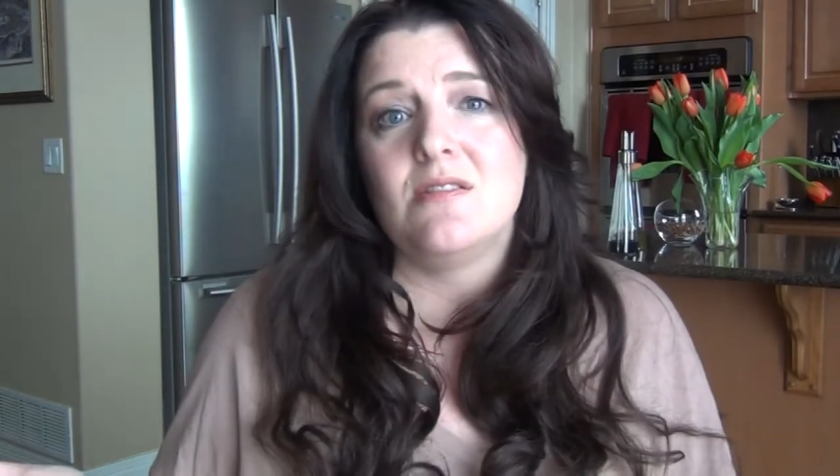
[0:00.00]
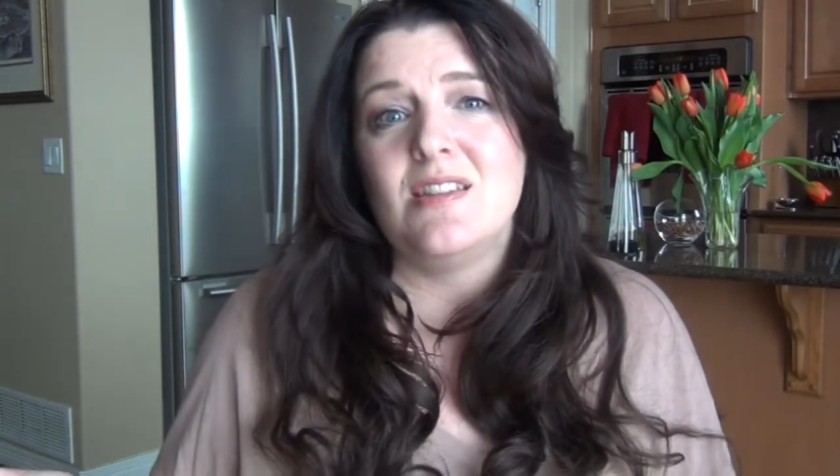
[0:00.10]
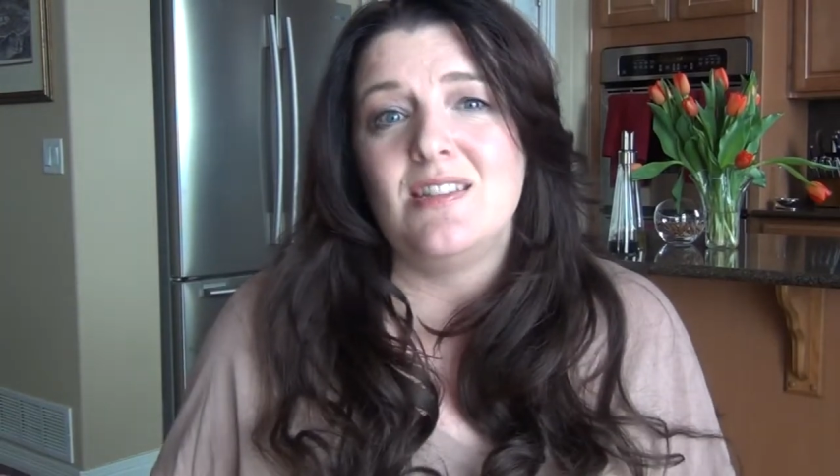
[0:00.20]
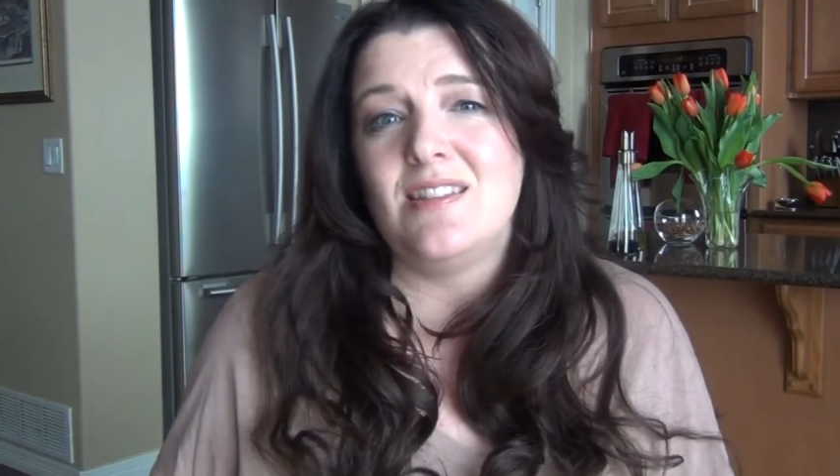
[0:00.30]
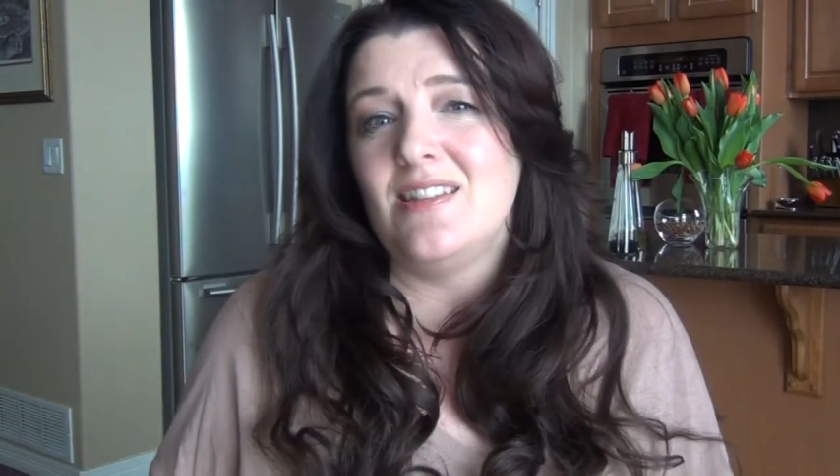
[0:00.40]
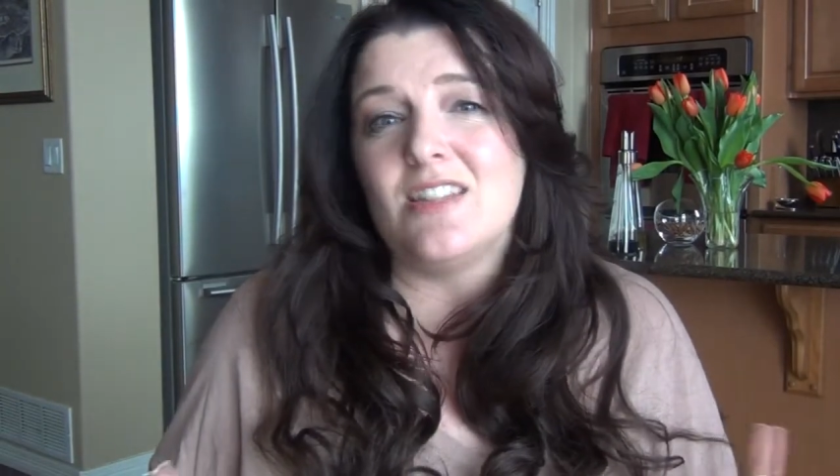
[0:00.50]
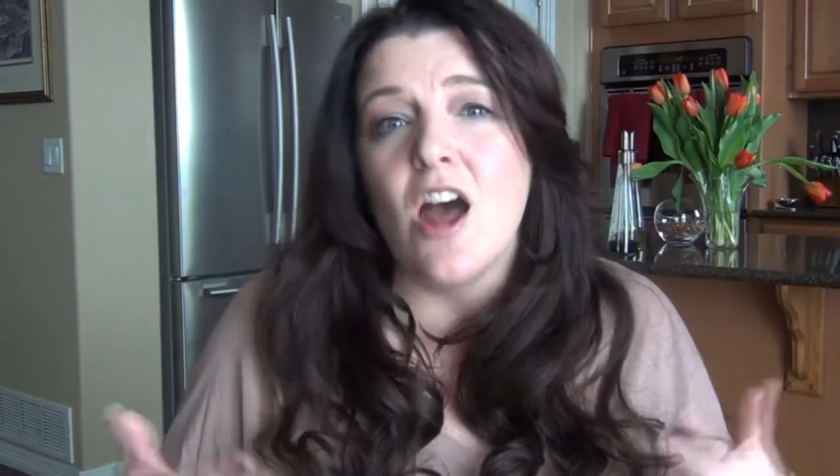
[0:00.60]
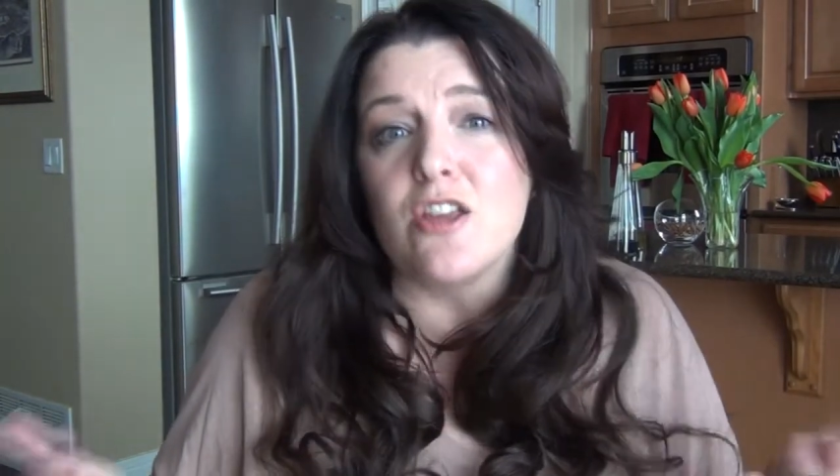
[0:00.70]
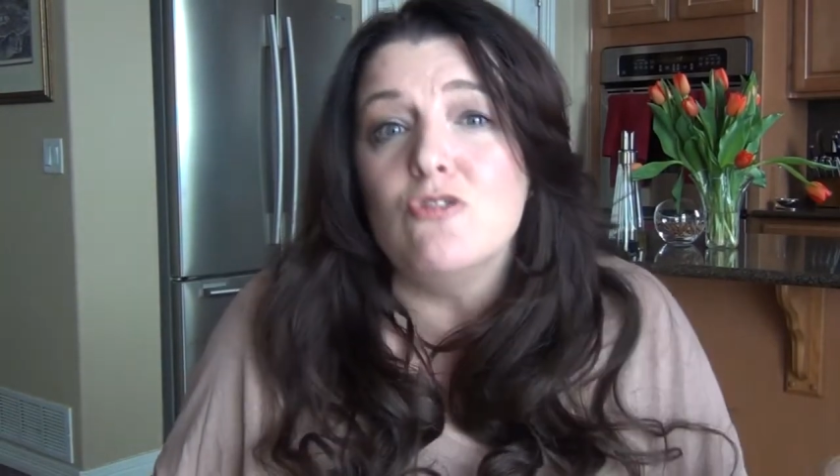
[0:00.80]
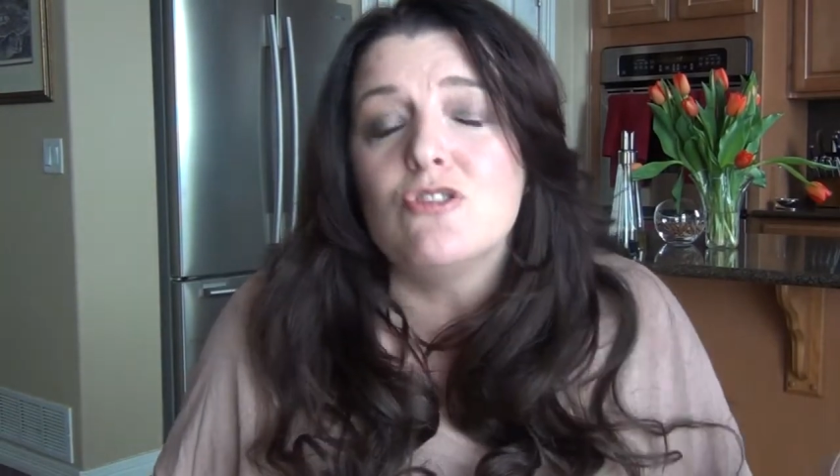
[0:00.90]
it's
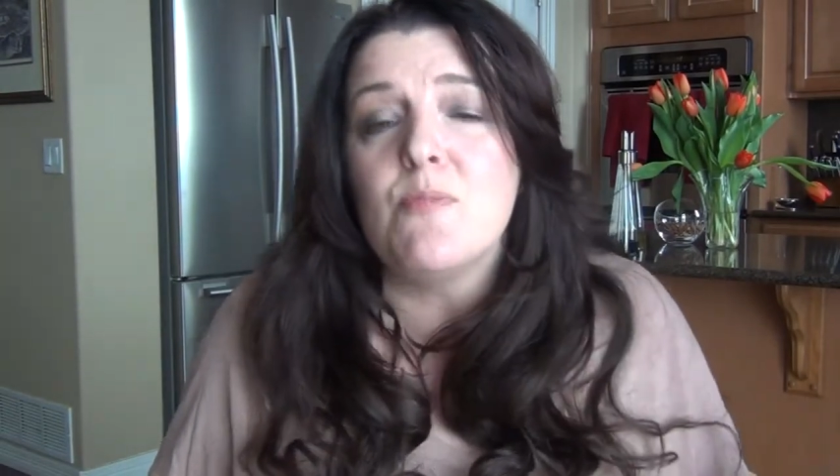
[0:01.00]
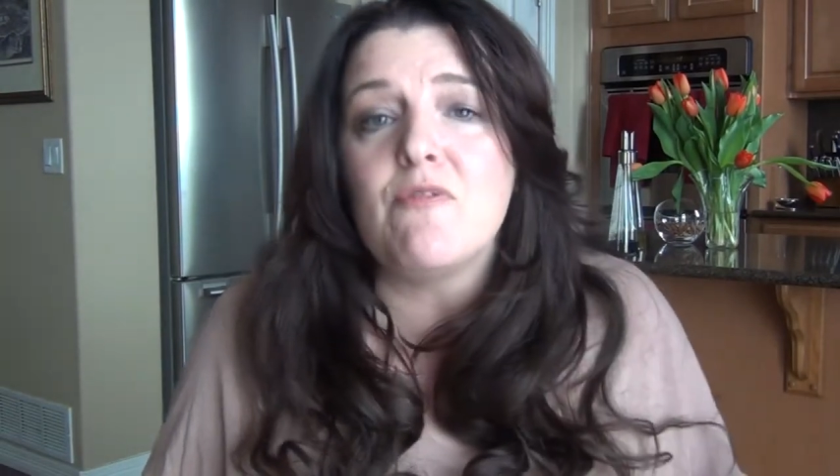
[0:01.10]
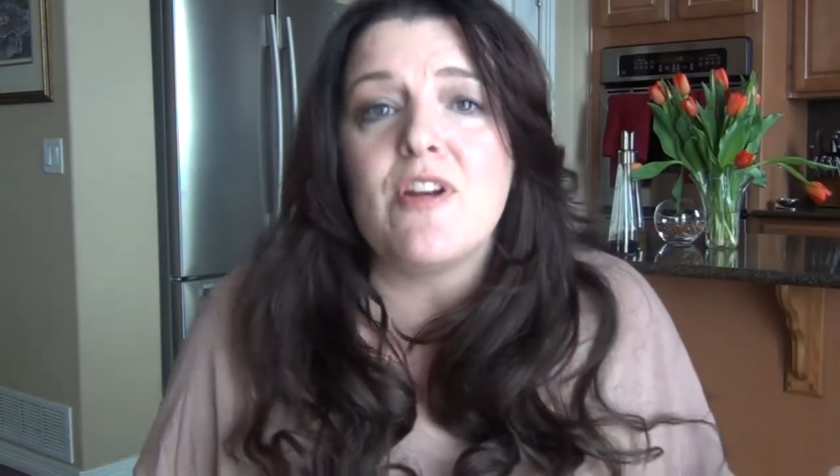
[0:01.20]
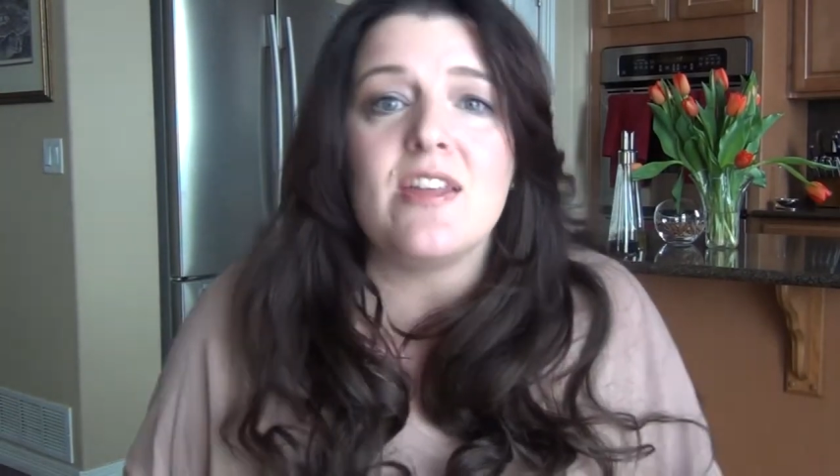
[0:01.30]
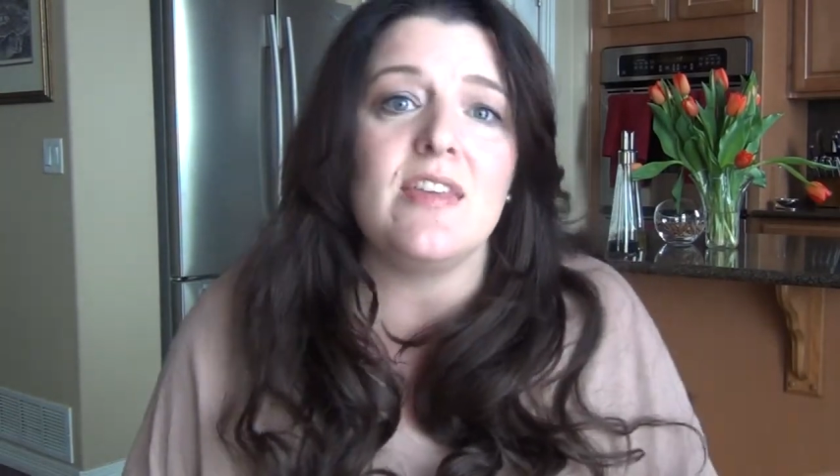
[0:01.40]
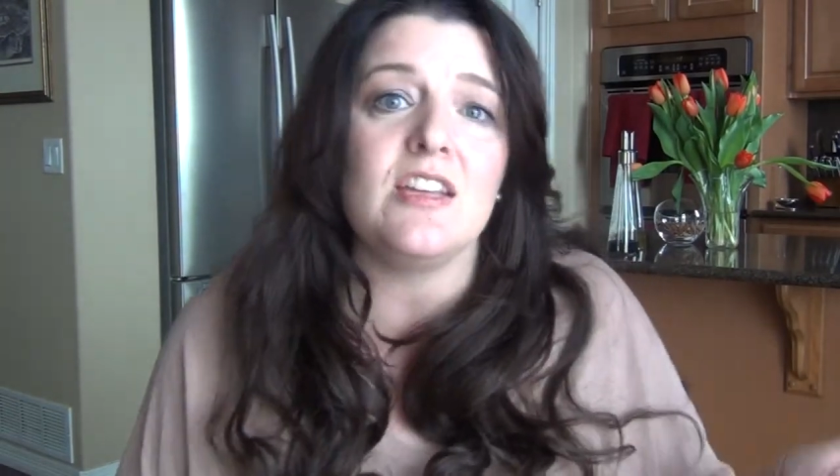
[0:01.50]
not usable for anything,